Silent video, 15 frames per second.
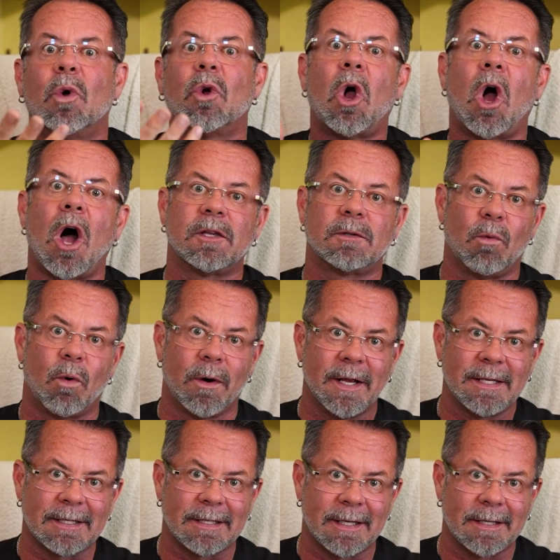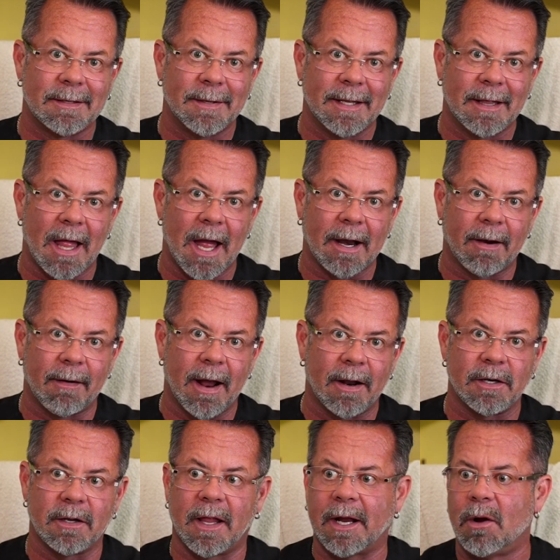will cause more insulin to be lying
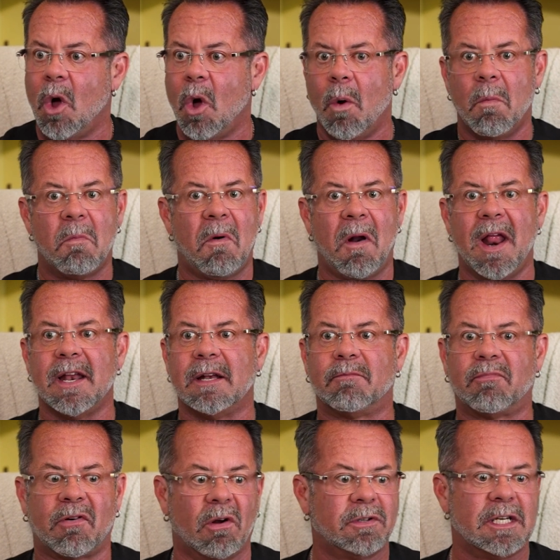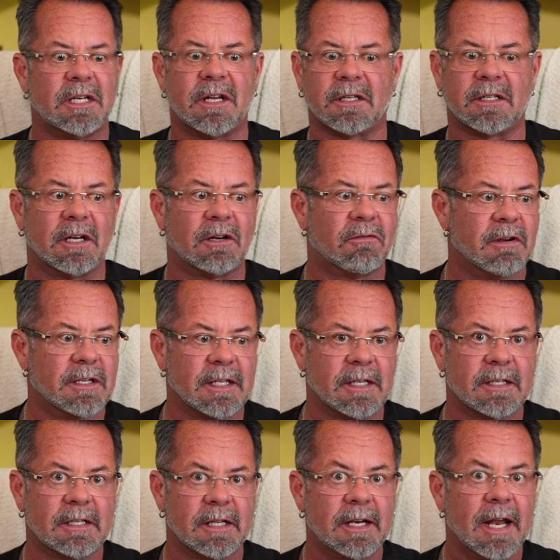around. You're like, Brendan, protein doesn't increase
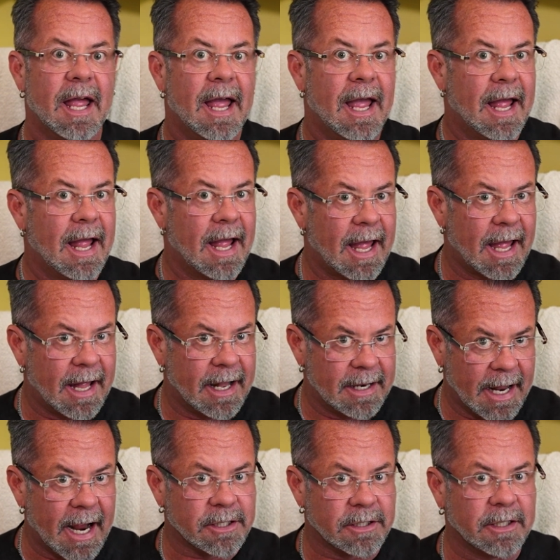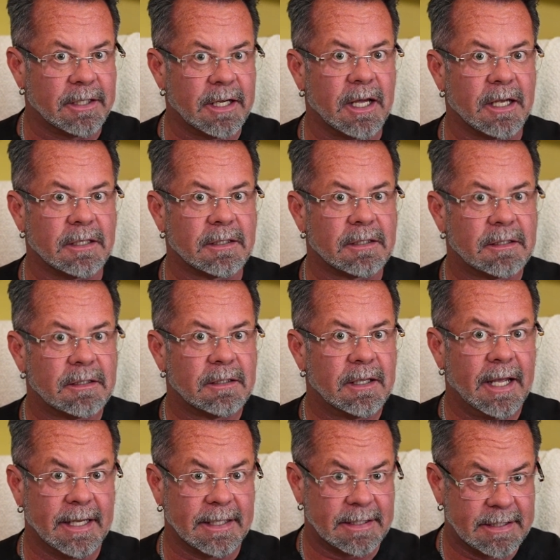insulin. Actually, it does.
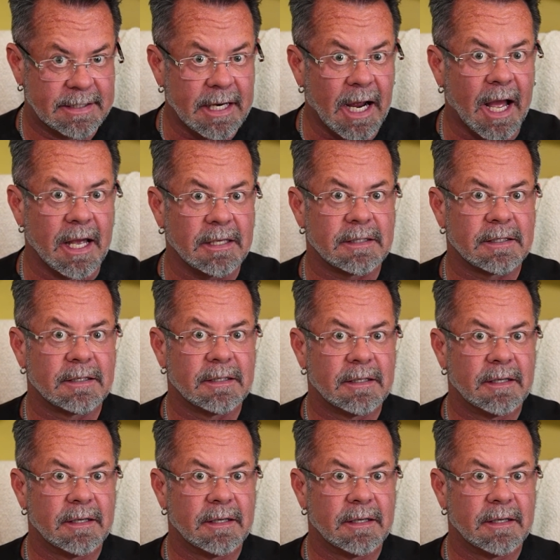It does.